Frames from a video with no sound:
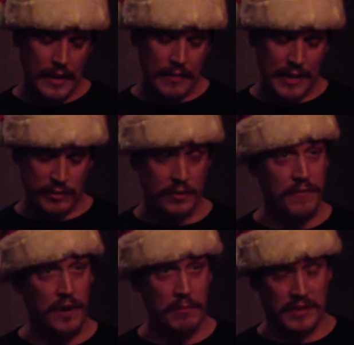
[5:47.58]
That's when the
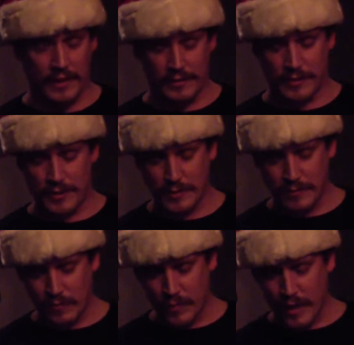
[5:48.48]
fun begins.
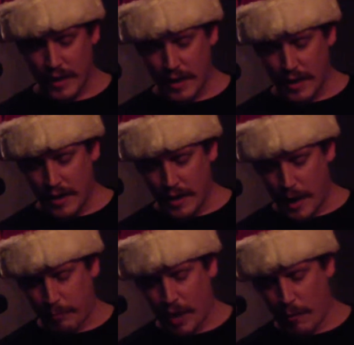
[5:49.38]

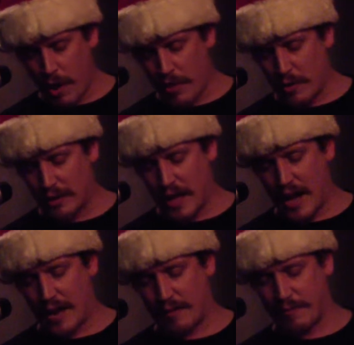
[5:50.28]
I pray while they're
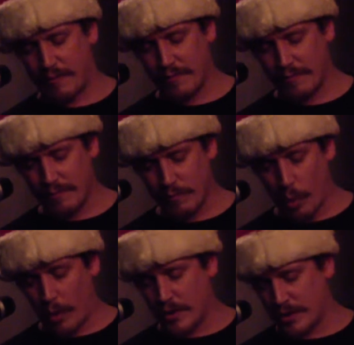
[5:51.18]
alive.
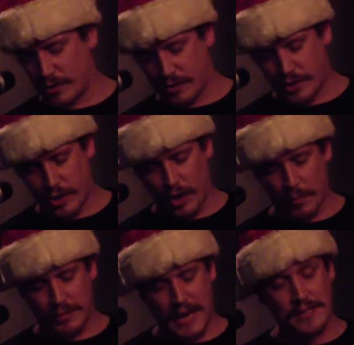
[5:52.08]
Noisier,
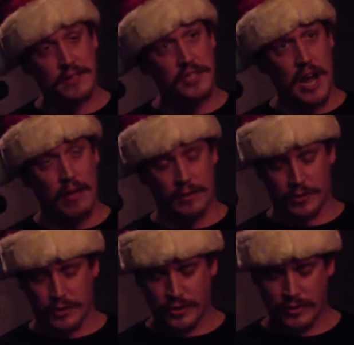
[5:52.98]
sure, but that's the
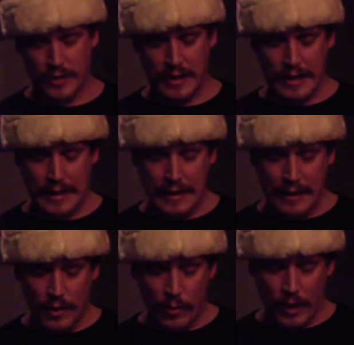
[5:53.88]
challenge.
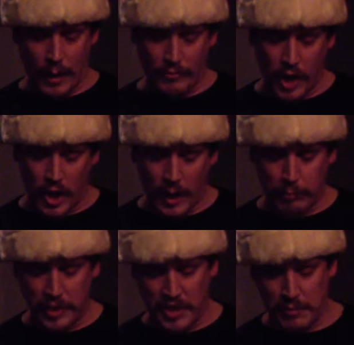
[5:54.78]
When I'm done, I
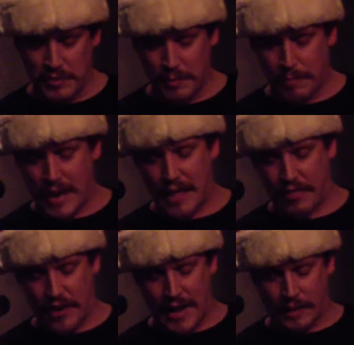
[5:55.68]
bleed them in the
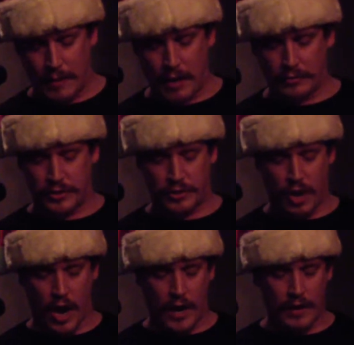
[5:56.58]
bath and hang them out to
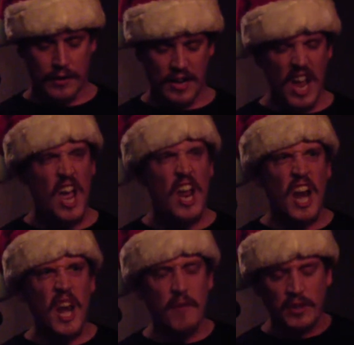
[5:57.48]
dry.
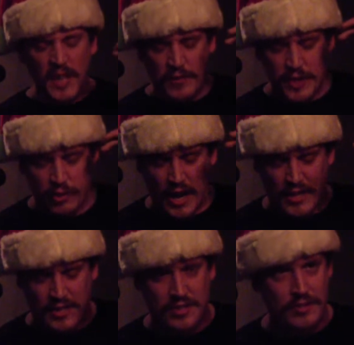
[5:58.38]
Never leave a
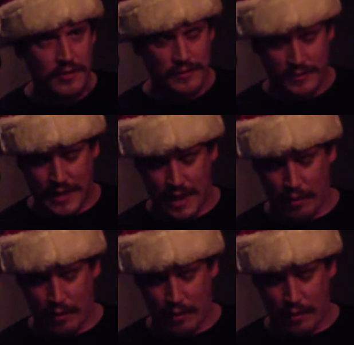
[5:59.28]
trace, Dad